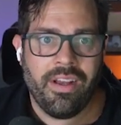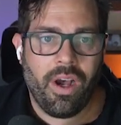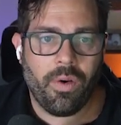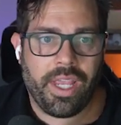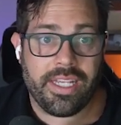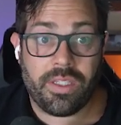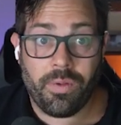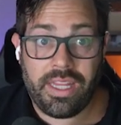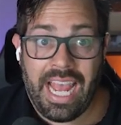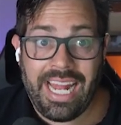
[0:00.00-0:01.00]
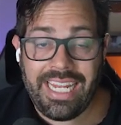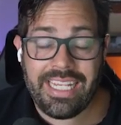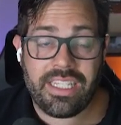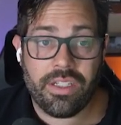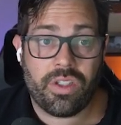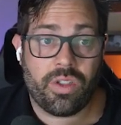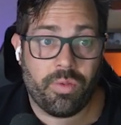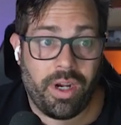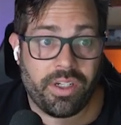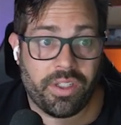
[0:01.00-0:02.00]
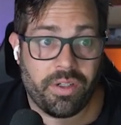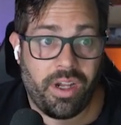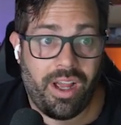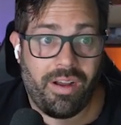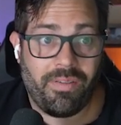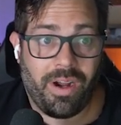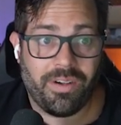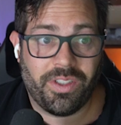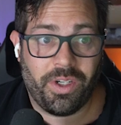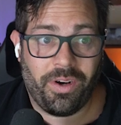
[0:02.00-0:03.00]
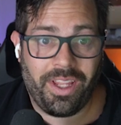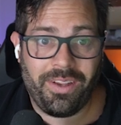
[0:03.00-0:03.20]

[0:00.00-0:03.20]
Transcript: Okay, so that is the structure of our journey.